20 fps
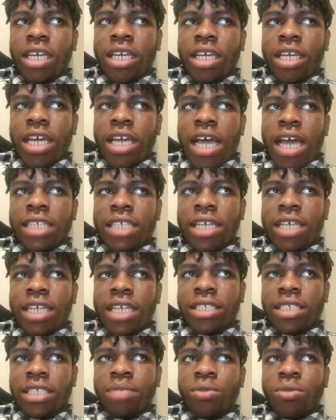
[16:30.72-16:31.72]
has
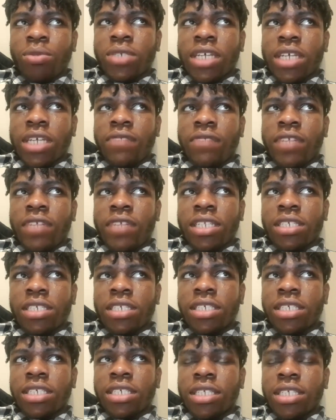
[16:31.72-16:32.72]
the most
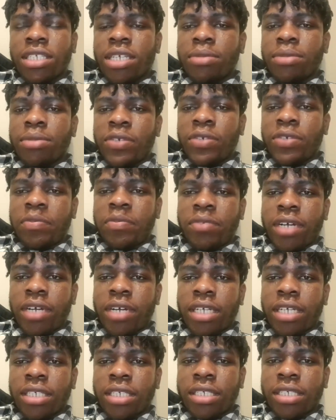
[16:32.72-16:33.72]
advantages in terms of
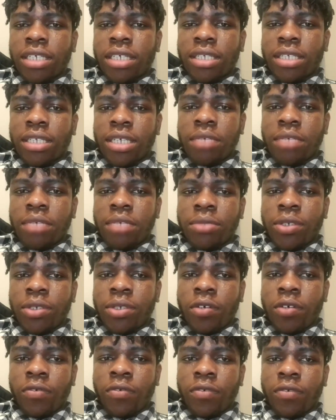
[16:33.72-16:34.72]
price, in terms
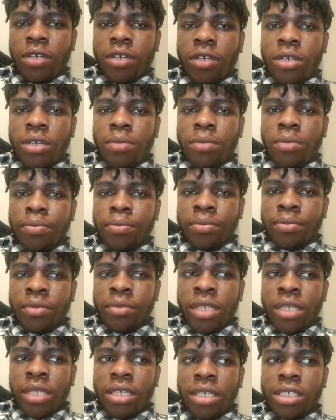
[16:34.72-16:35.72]
of
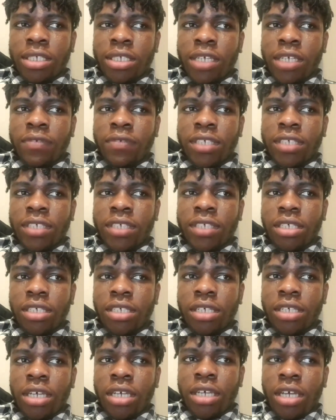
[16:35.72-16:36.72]

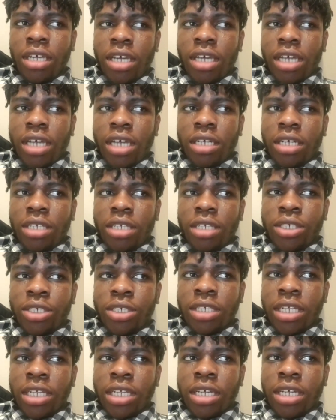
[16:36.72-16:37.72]
safety, just
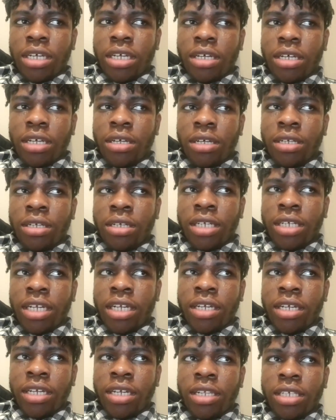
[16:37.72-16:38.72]
like
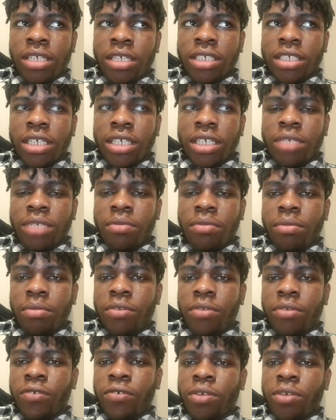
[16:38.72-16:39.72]
Daniela said
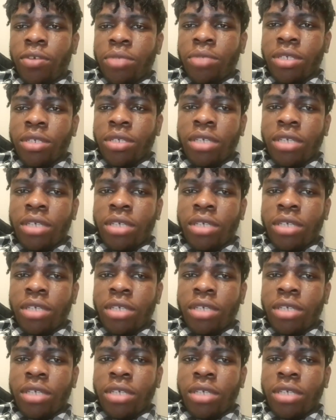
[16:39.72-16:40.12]
before me.